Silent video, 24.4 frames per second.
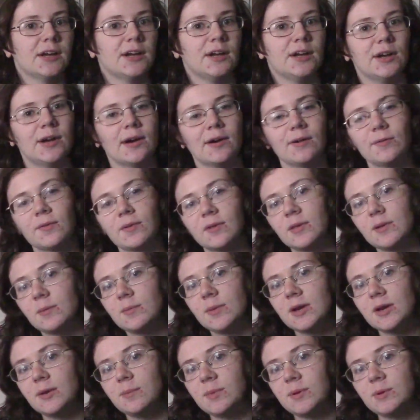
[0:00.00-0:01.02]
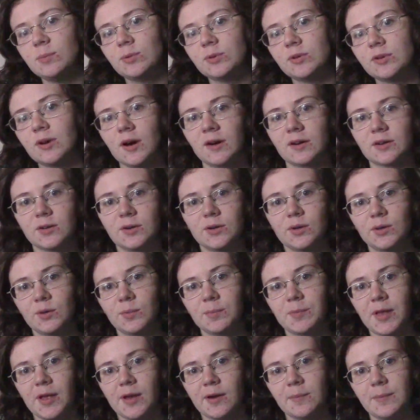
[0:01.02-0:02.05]
not really many people talked a whole
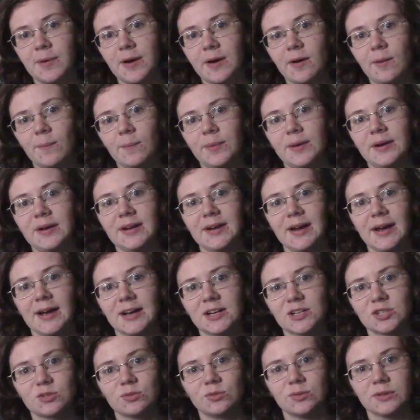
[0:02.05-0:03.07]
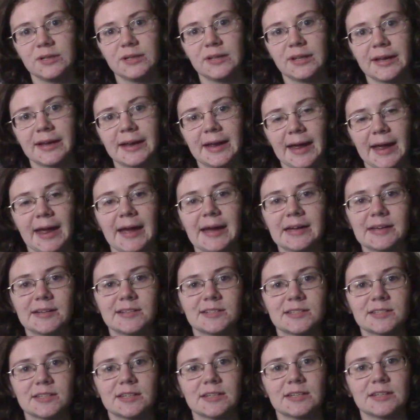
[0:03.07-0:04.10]
lot about, but he actually like
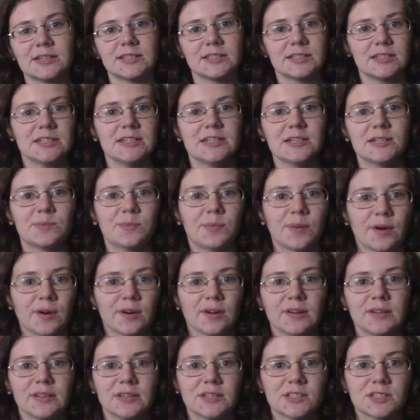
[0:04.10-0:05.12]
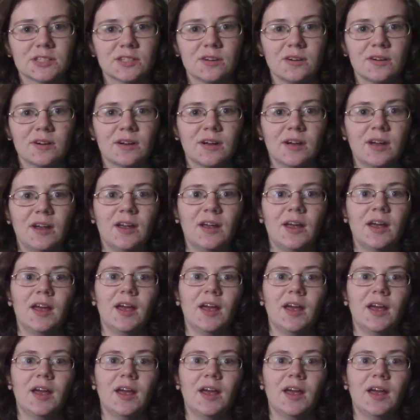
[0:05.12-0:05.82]
has a distinct part in the song.